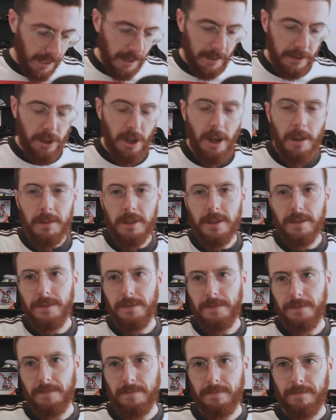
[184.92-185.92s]
Now, in terms
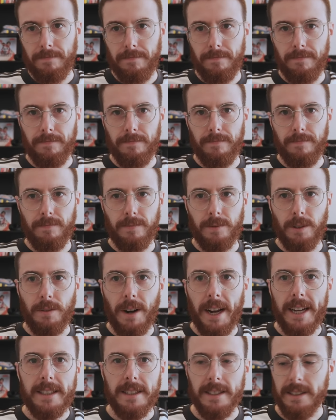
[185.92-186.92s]
of the
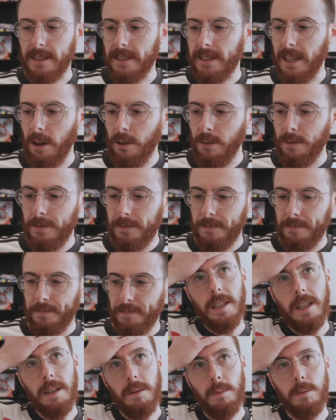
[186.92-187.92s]
race itself,
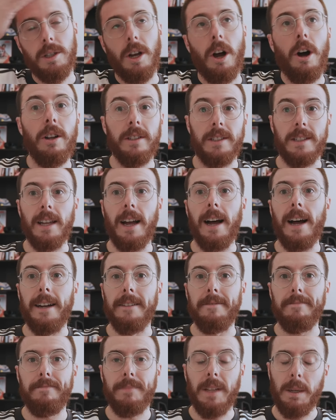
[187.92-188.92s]
it was a hot
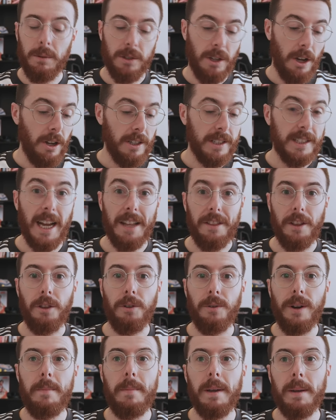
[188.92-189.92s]
start it was a hot start. The
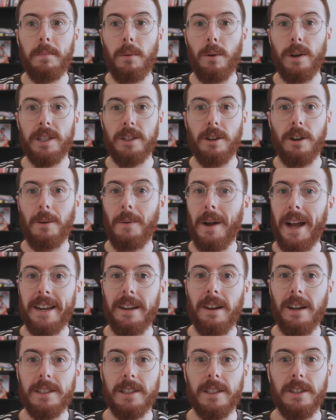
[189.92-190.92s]
three big boys got away
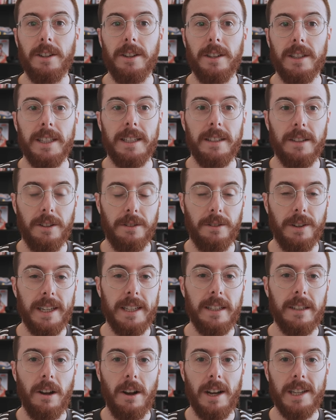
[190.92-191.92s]
nice and early. The
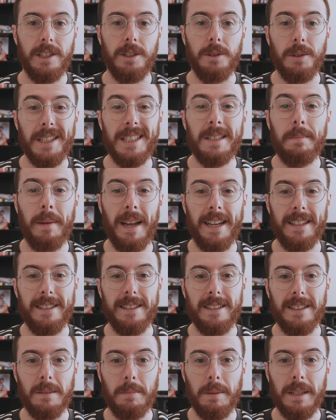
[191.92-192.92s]
three guys you
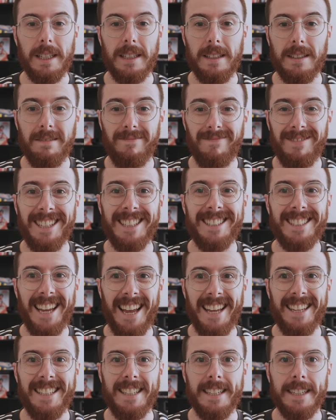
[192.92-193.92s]
expected to be
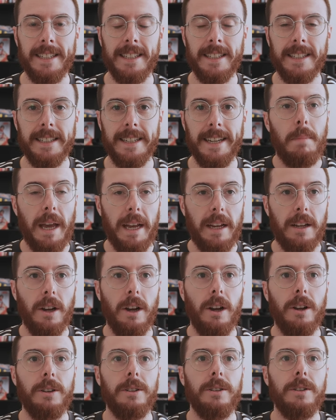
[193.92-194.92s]
contending
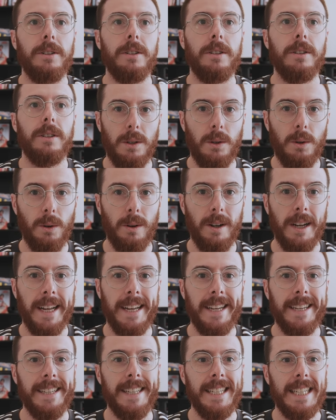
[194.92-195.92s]
Pecco,
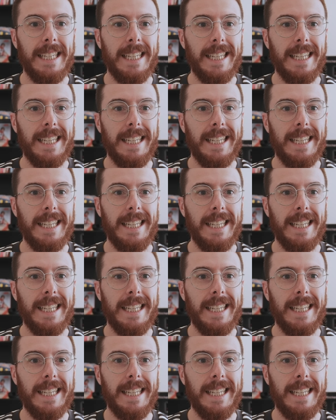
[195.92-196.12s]
Jorge,